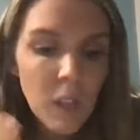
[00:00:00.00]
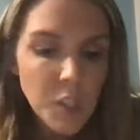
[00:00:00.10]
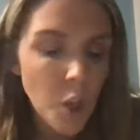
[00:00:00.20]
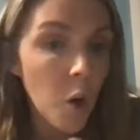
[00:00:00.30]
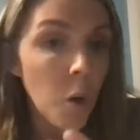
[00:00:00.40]

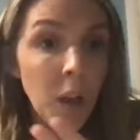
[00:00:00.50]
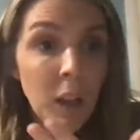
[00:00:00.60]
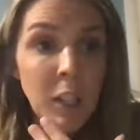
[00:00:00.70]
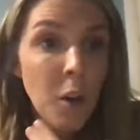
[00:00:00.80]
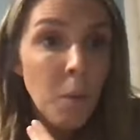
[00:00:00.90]
So,
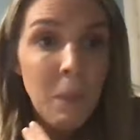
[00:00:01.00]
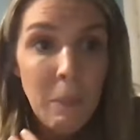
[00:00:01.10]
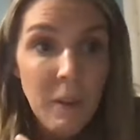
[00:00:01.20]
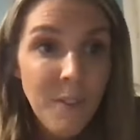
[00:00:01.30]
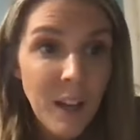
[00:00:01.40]

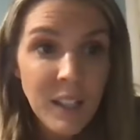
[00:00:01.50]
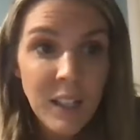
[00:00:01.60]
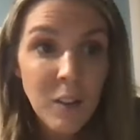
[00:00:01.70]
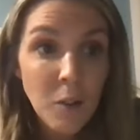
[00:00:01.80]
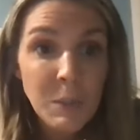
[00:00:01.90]
maybe
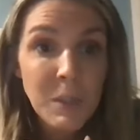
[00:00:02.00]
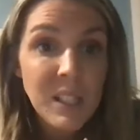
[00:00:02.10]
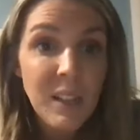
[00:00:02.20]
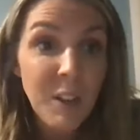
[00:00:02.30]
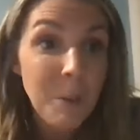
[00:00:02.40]
finding those
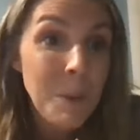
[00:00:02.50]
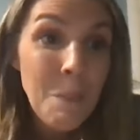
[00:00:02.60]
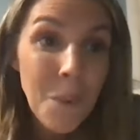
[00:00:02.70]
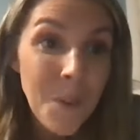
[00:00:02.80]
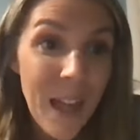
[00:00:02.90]
specific
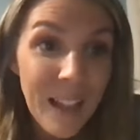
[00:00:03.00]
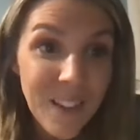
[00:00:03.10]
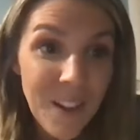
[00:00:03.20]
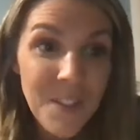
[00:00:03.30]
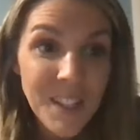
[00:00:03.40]
people that
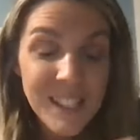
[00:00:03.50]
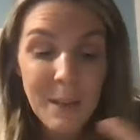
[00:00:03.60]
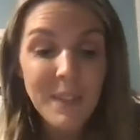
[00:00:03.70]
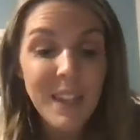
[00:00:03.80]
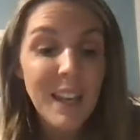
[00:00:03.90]
love the
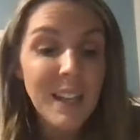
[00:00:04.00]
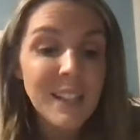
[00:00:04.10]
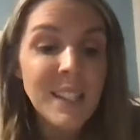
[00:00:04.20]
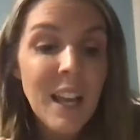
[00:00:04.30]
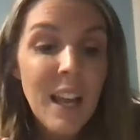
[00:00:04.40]
same things.